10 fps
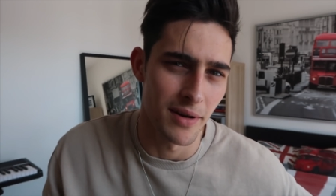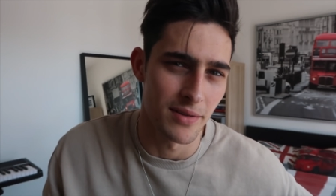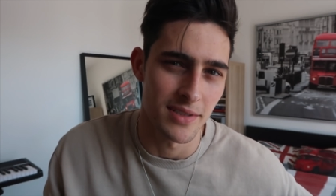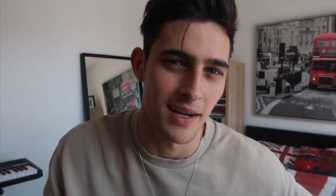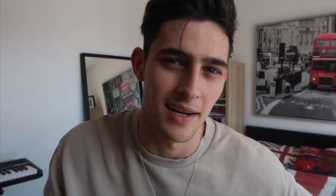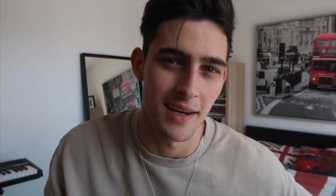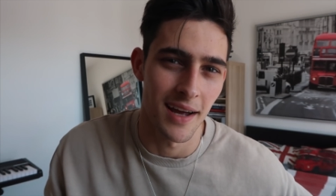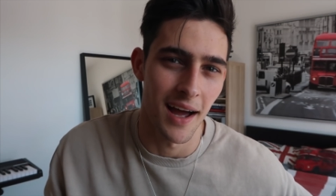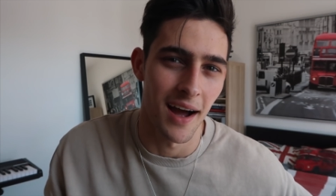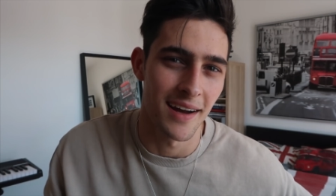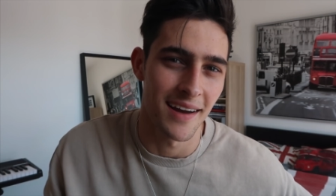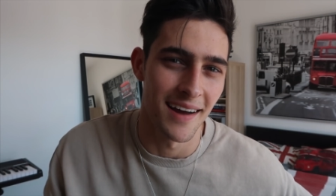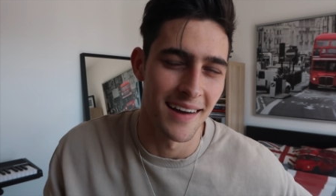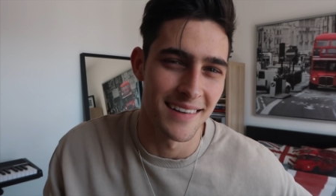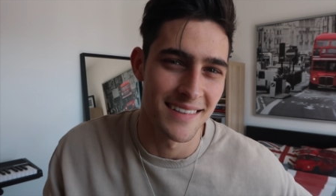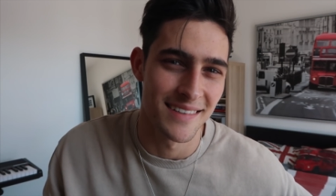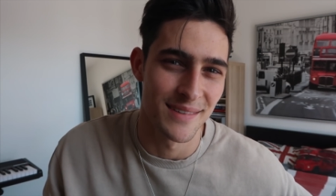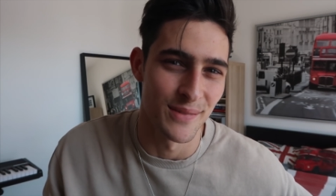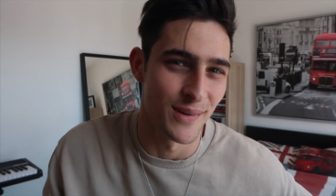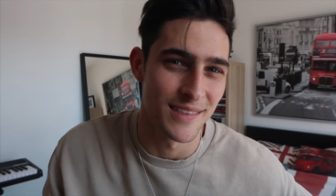I was like, hi guys,
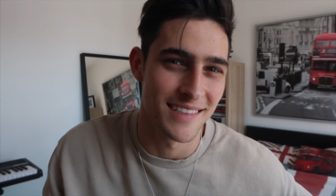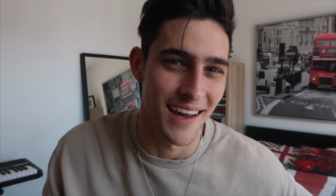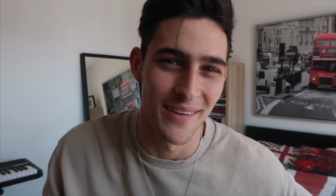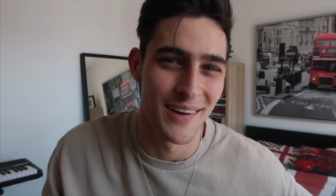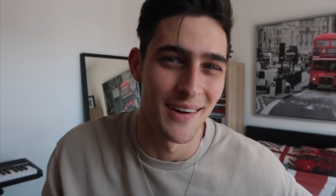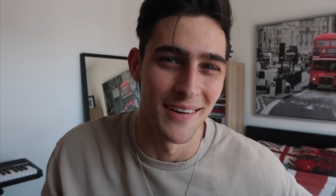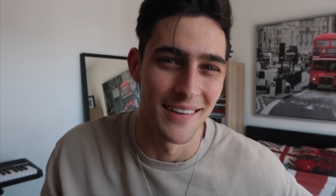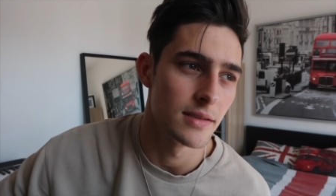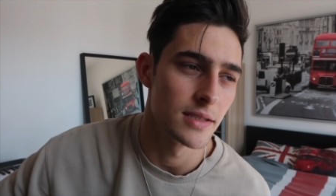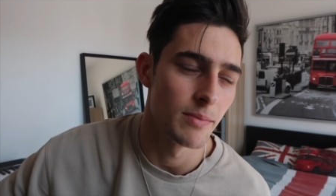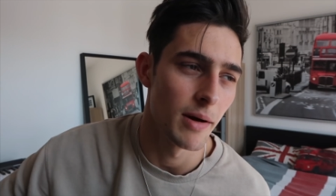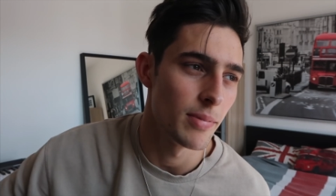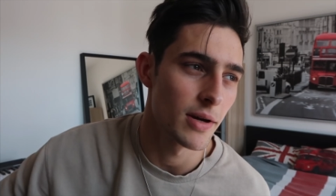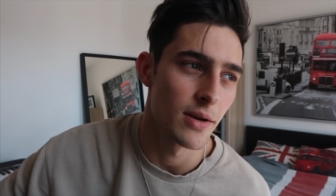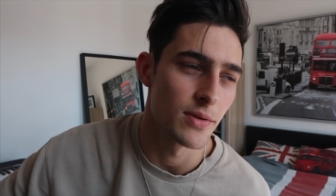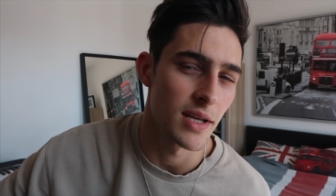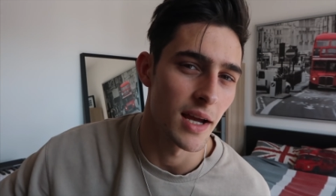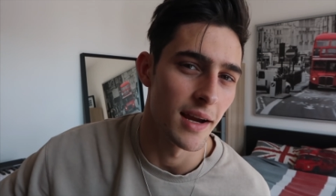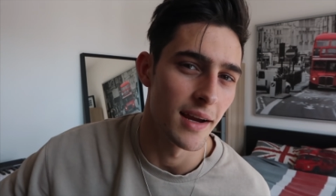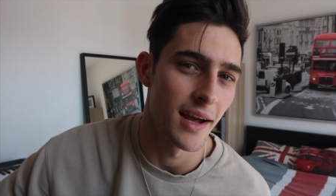what's going on? So my booker was
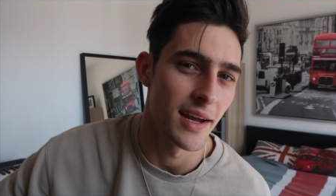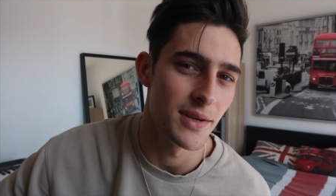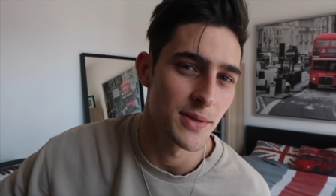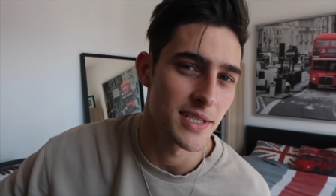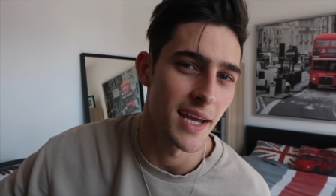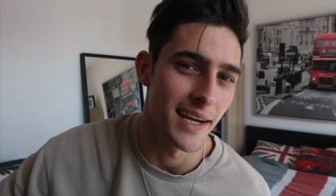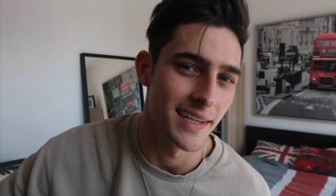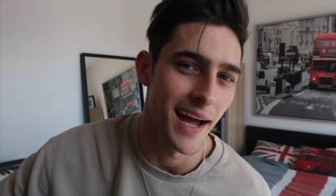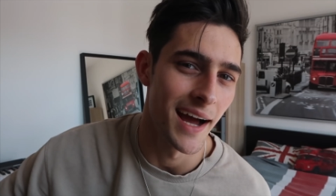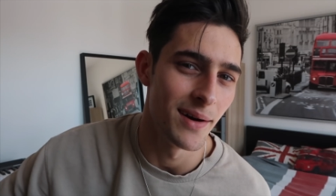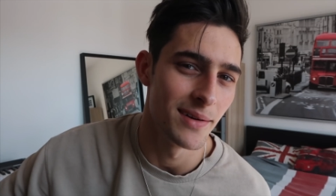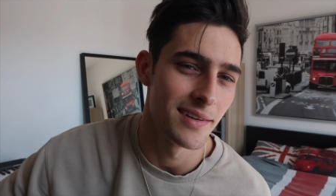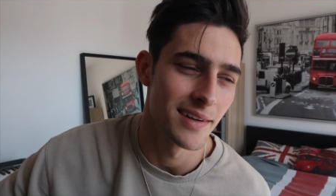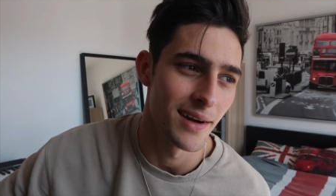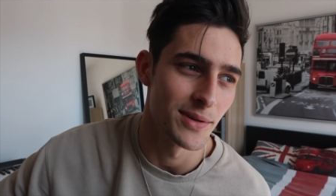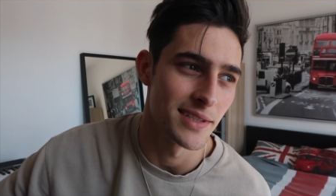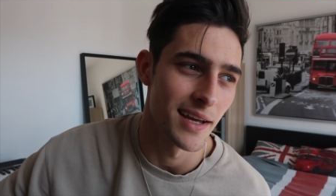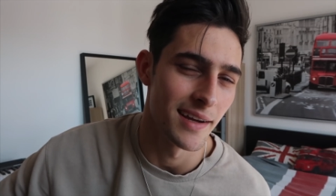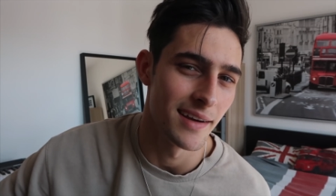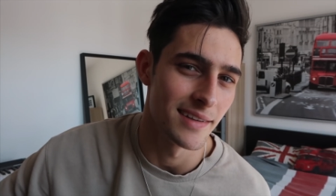like, are you sitting down? I was
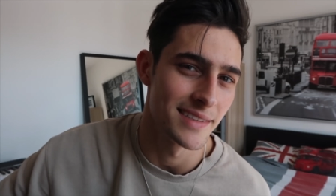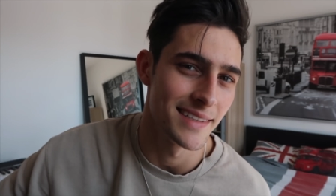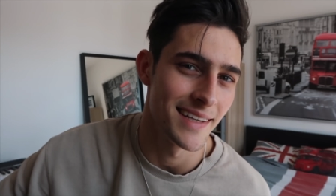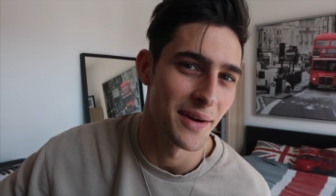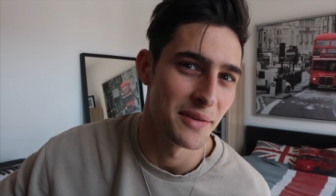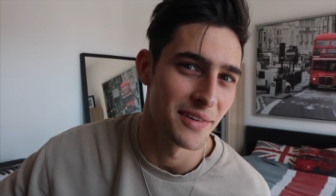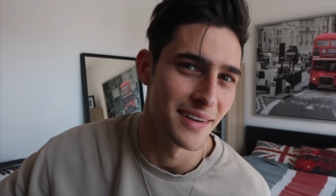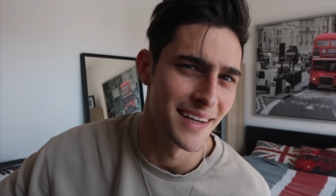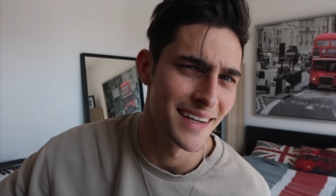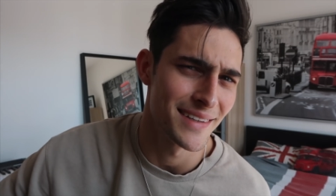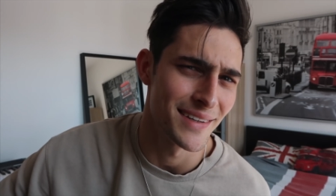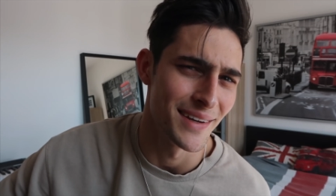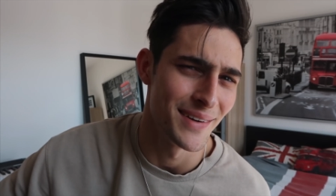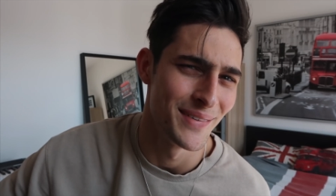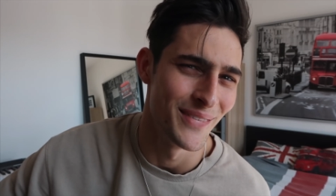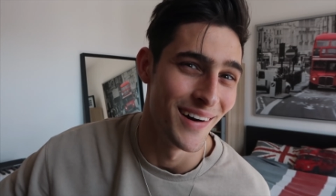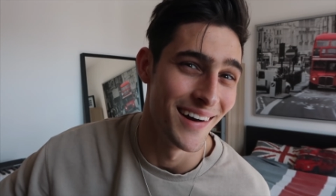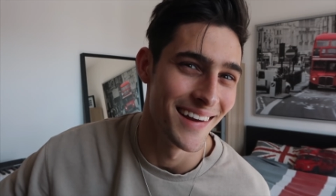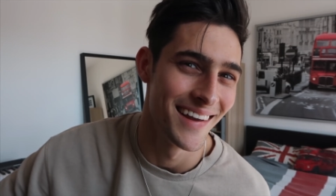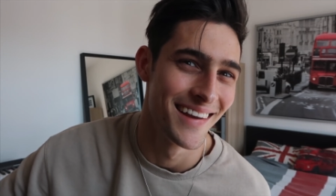like, I'll sit down if I need to,
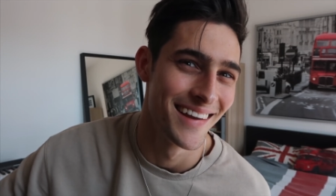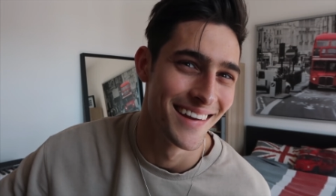why?